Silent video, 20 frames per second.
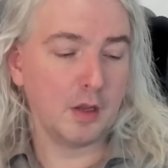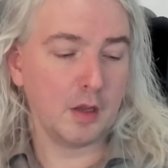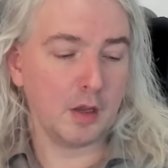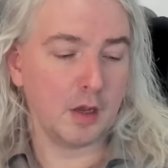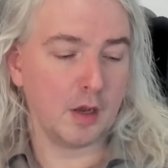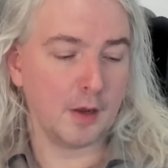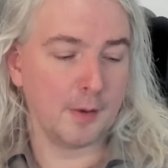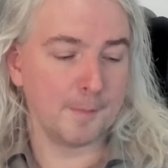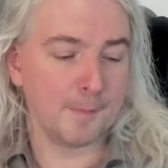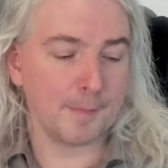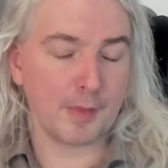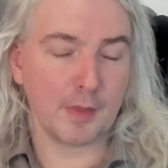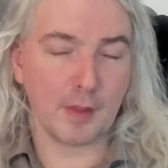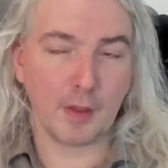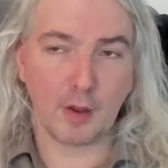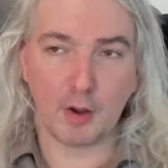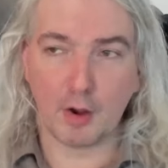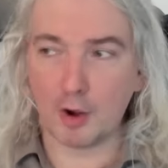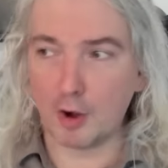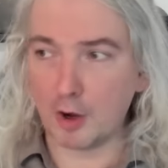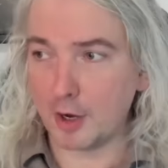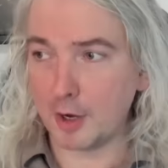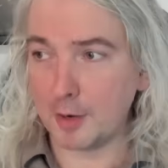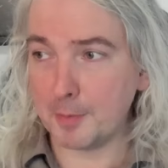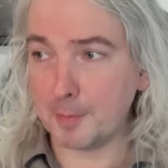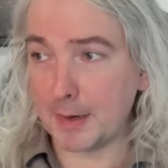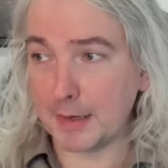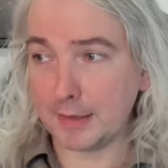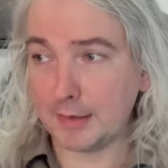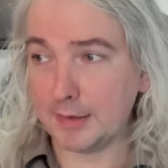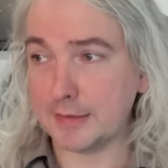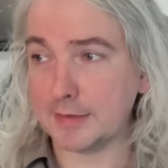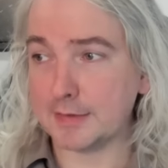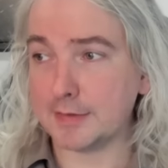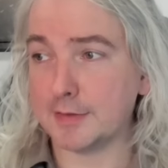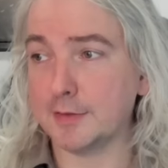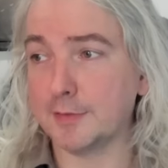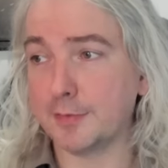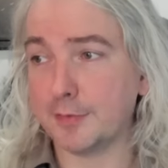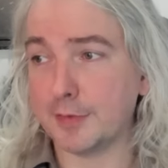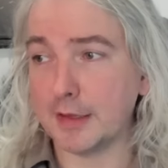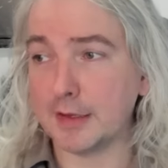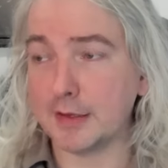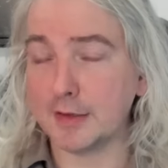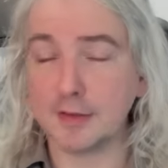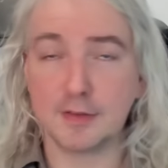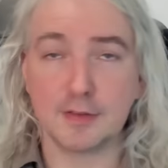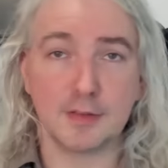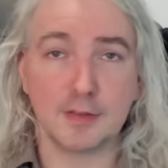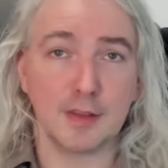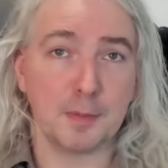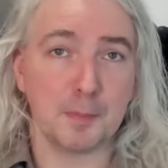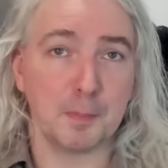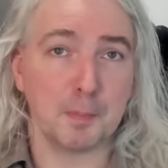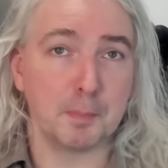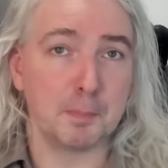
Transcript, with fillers: Um, on my list of things that